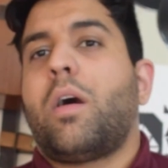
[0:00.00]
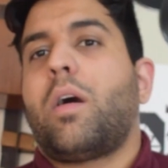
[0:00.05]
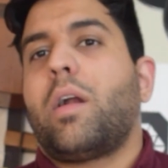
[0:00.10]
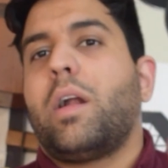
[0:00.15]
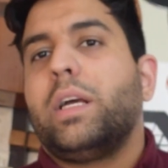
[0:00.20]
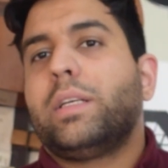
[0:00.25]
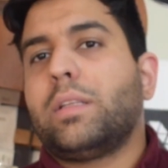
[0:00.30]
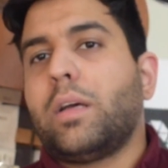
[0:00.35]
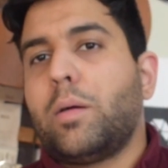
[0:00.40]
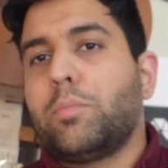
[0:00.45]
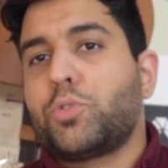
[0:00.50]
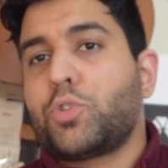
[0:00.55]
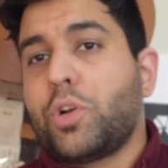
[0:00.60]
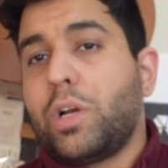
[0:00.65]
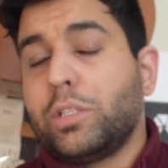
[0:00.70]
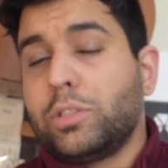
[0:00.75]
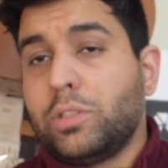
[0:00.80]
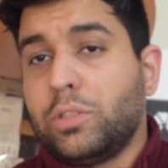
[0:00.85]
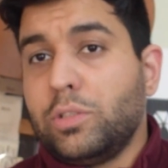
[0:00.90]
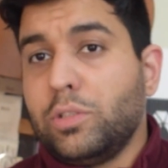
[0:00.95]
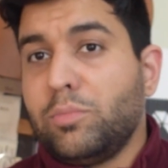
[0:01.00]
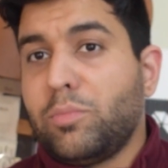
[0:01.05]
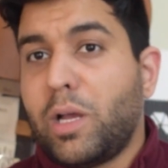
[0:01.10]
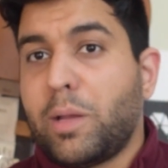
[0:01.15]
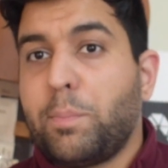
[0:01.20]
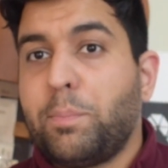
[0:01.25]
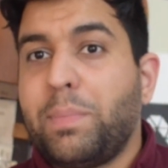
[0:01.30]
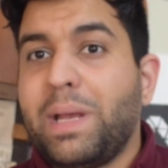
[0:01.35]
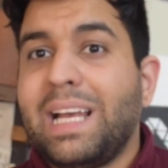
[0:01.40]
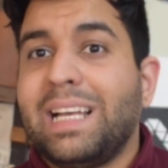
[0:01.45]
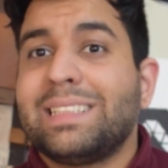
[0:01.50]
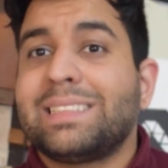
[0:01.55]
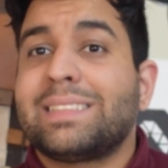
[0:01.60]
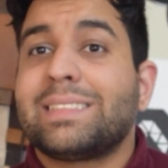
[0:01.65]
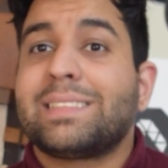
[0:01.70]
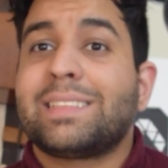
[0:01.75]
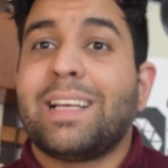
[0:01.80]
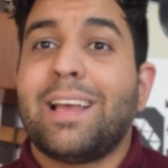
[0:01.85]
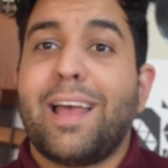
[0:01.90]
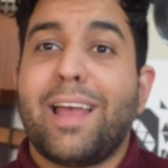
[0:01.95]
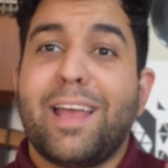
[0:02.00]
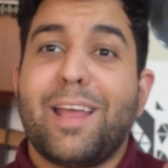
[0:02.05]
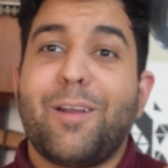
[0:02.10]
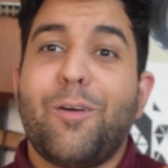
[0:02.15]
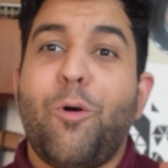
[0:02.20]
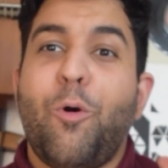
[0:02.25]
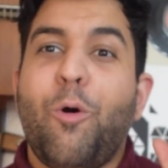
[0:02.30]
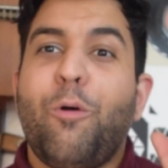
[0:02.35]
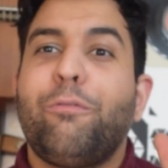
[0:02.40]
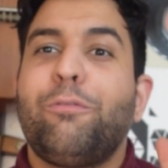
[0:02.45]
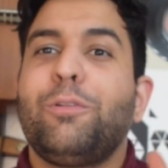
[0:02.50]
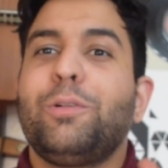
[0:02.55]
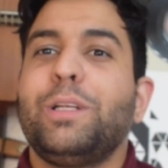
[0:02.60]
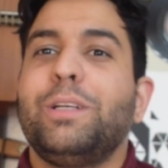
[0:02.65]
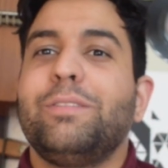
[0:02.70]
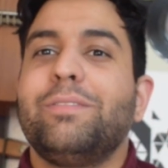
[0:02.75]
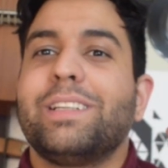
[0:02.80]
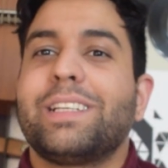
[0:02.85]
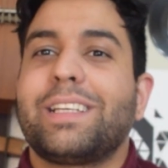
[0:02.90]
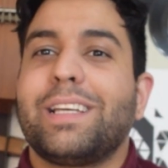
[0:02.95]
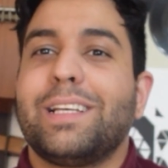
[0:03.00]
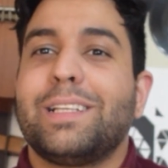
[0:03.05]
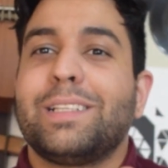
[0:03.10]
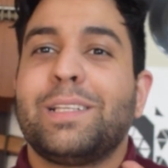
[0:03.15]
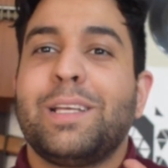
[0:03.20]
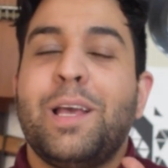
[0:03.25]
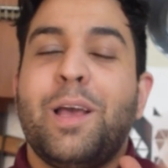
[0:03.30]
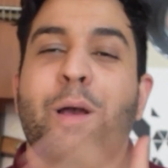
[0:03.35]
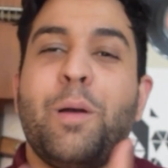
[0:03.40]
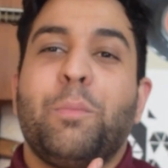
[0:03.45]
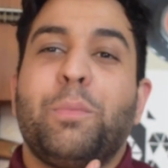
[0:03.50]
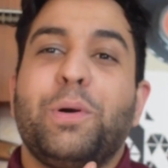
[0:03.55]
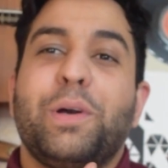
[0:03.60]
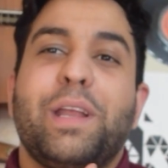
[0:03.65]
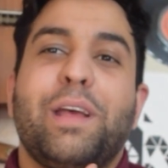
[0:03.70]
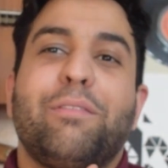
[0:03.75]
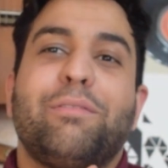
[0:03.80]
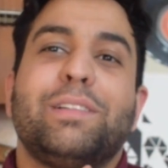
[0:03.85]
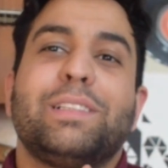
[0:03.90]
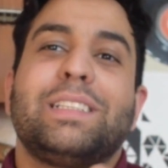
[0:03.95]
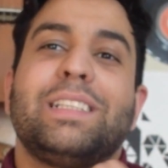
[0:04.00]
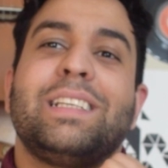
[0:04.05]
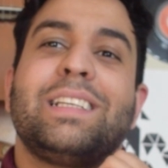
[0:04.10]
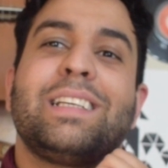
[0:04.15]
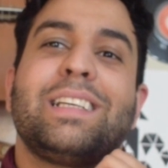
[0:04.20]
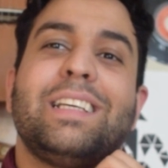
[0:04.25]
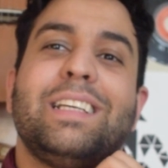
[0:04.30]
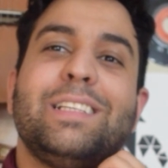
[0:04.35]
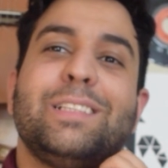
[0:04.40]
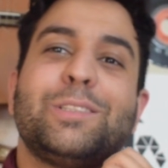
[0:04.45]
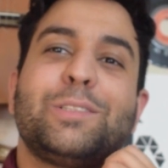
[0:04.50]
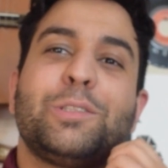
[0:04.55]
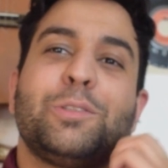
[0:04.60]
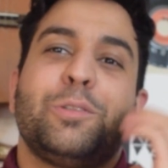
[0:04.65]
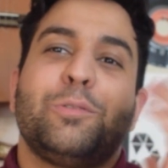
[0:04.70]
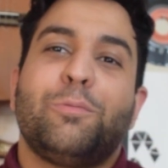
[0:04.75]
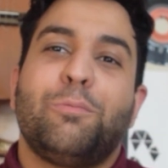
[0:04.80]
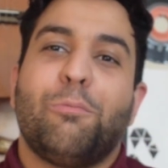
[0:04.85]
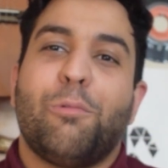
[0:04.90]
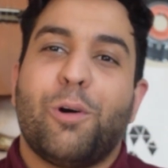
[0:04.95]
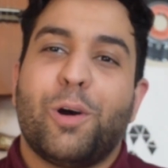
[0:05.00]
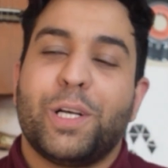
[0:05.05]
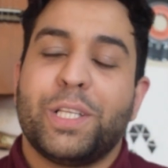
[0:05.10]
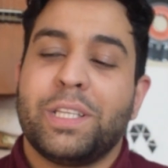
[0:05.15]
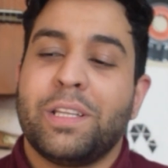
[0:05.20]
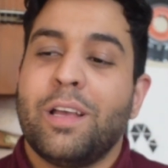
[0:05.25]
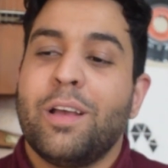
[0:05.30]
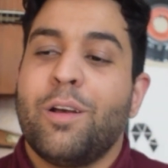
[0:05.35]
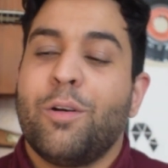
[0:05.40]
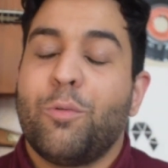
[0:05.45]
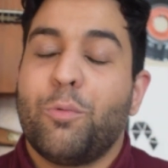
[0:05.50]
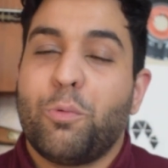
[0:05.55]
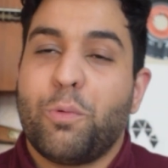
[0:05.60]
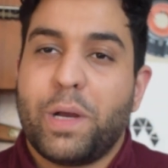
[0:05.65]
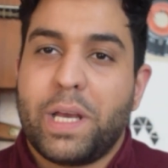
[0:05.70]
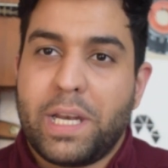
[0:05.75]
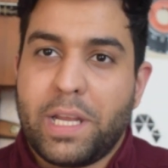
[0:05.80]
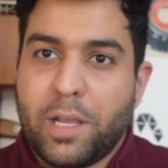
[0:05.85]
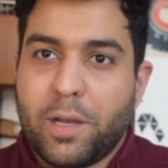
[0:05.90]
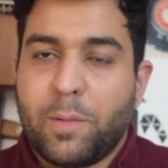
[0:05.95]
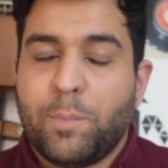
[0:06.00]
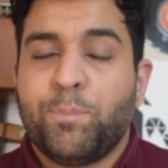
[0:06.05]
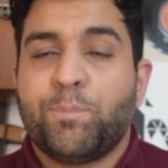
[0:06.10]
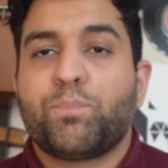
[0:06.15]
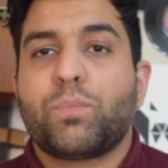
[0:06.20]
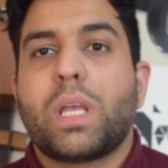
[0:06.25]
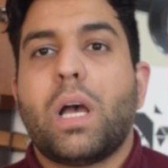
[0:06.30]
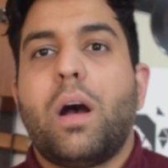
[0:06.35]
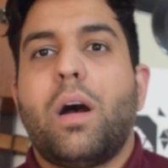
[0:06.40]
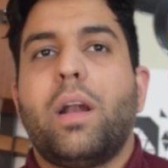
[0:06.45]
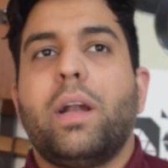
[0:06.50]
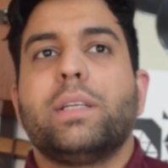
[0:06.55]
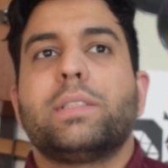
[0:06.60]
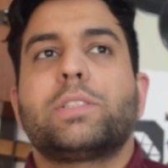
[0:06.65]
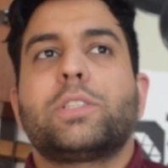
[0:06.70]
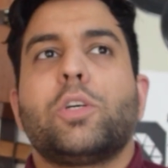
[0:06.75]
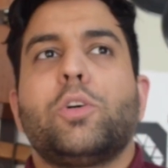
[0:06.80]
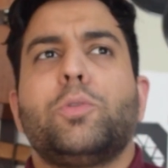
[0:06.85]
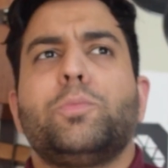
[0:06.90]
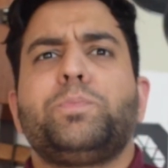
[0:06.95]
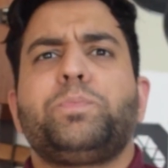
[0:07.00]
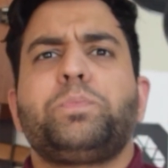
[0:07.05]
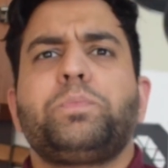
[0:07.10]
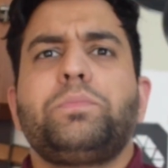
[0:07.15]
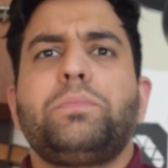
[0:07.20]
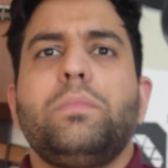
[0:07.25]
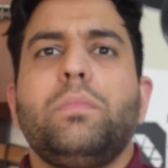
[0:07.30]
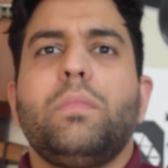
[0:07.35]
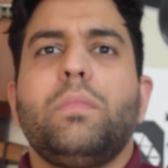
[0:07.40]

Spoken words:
All right, I'm trying to do my best and hopefully we can put everything into one video. All right, so